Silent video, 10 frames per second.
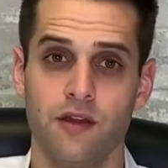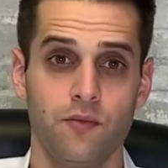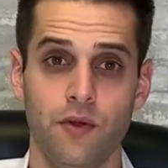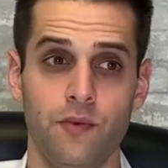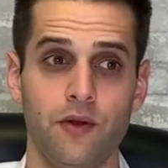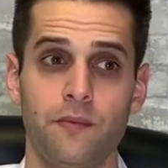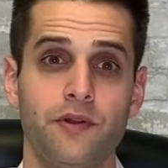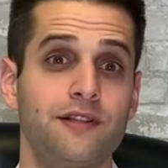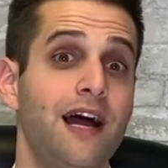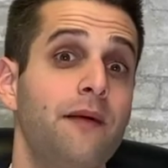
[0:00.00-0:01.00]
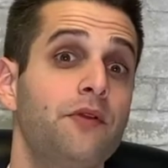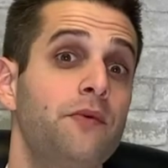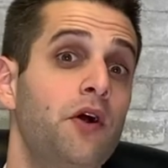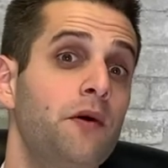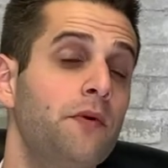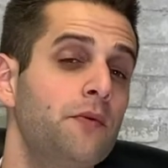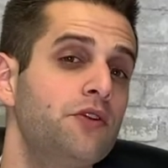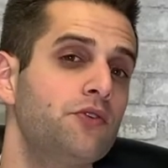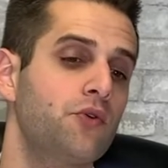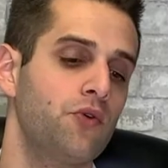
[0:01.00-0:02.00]
We, we don't put a time limit on it, but we
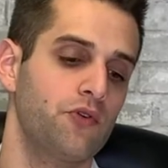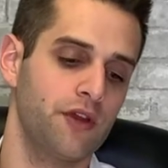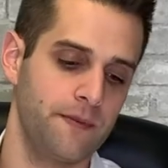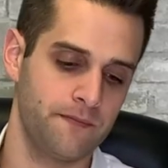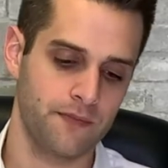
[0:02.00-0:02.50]
do it quarterly.